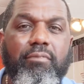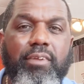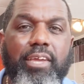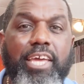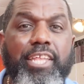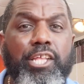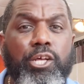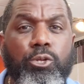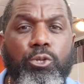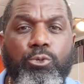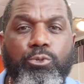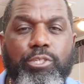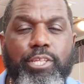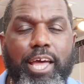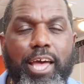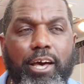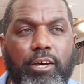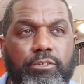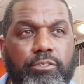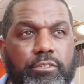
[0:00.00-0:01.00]
And they'll lose the
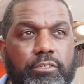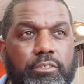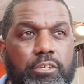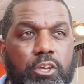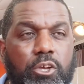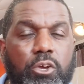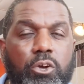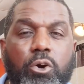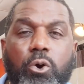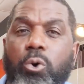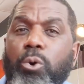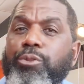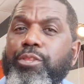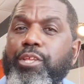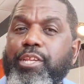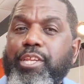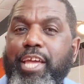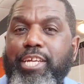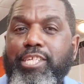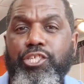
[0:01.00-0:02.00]
house or
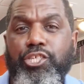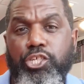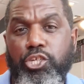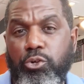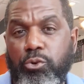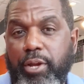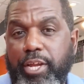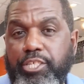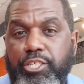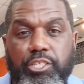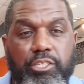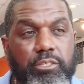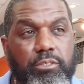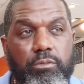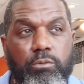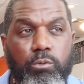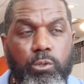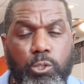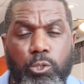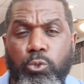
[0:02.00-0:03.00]
the next
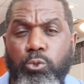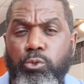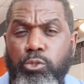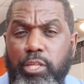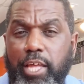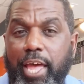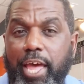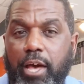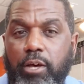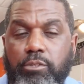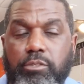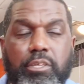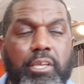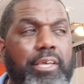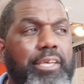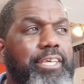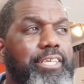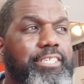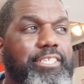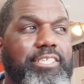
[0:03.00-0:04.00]
generation will lose the house
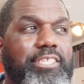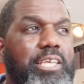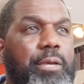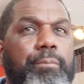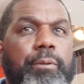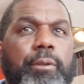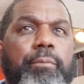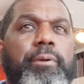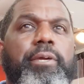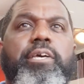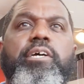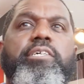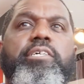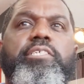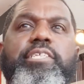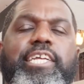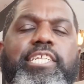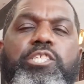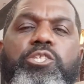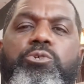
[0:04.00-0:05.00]
simply
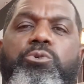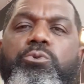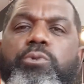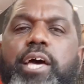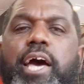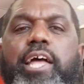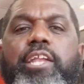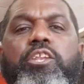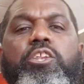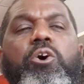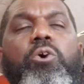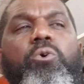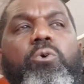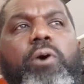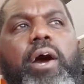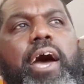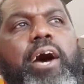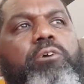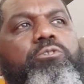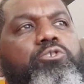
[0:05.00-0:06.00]
because they do not
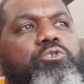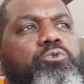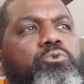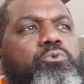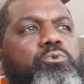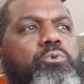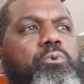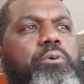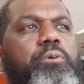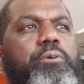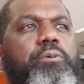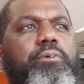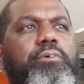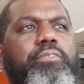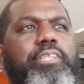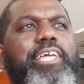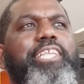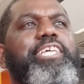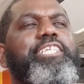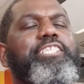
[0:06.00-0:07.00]
know how to,
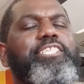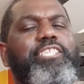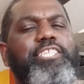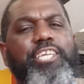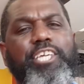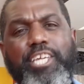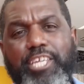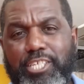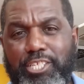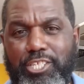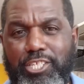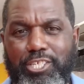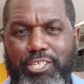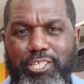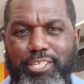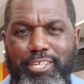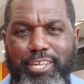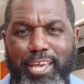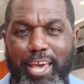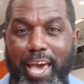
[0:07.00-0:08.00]
they didn't teach
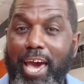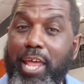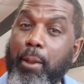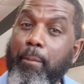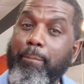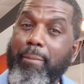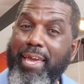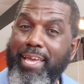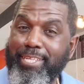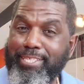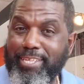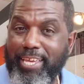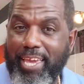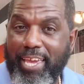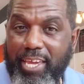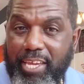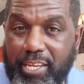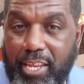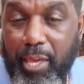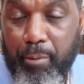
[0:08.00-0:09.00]
how to
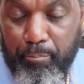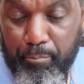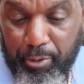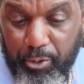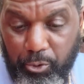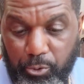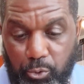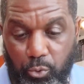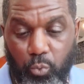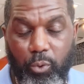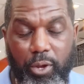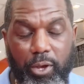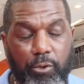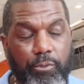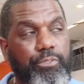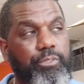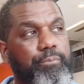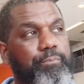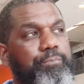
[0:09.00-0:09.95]
maintain and build wealth.